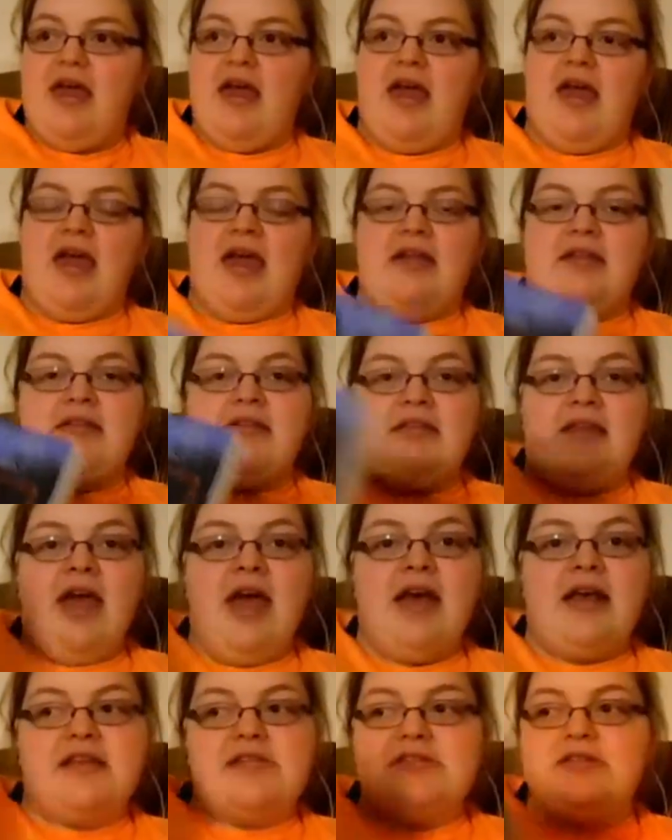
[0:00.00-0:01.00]
And
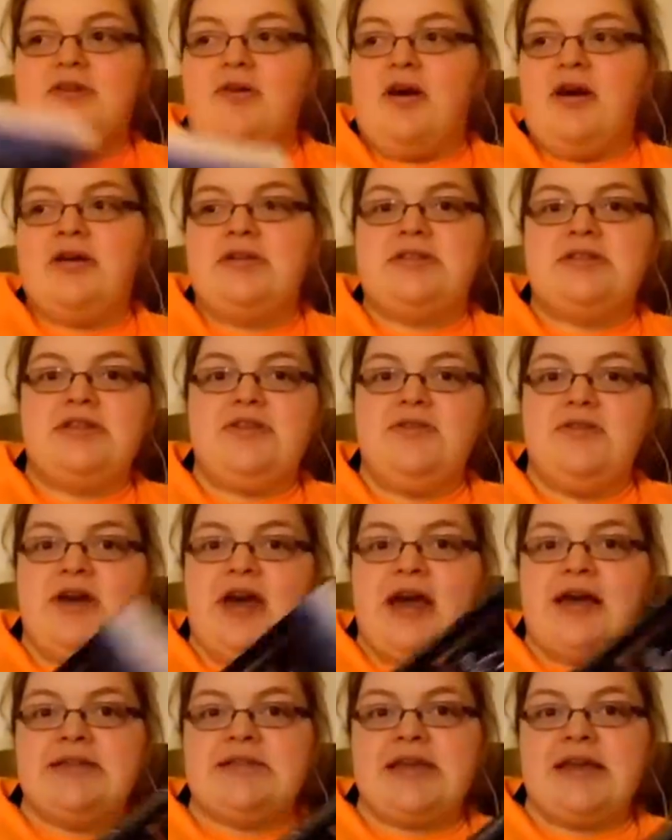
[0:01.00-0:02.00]
yeah, so I'll see you
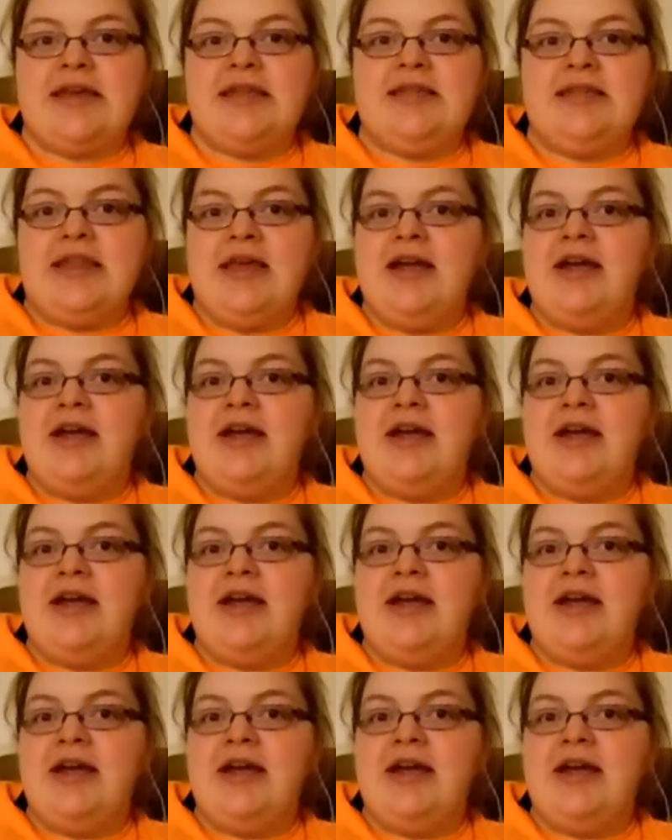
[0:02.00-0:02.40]
guys in